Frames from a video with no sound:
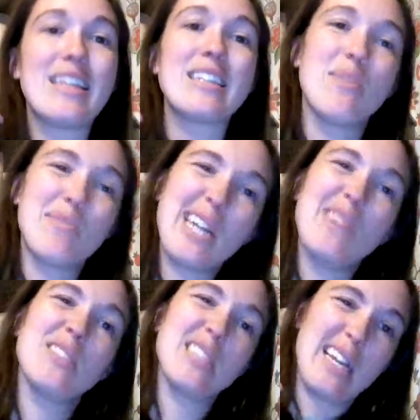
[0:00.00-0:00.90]
they
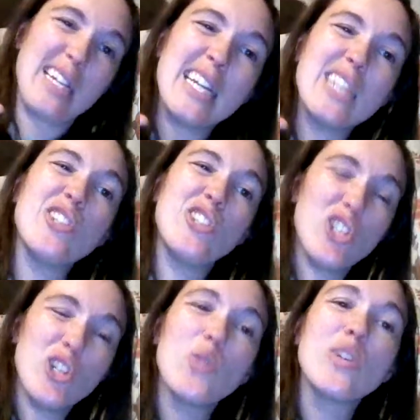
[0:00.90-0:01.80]
sometimes need to
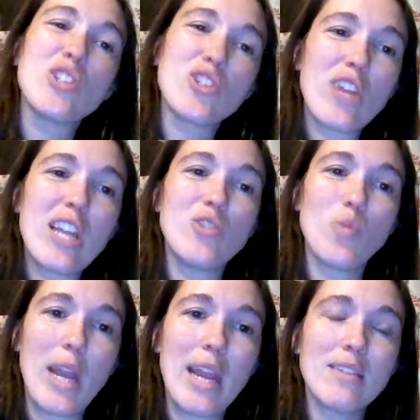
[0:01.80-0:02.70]
chew in strange
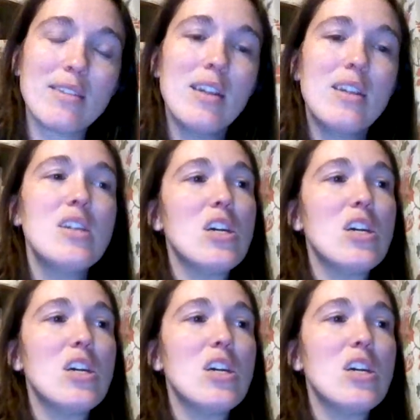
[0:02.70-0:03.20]
ways.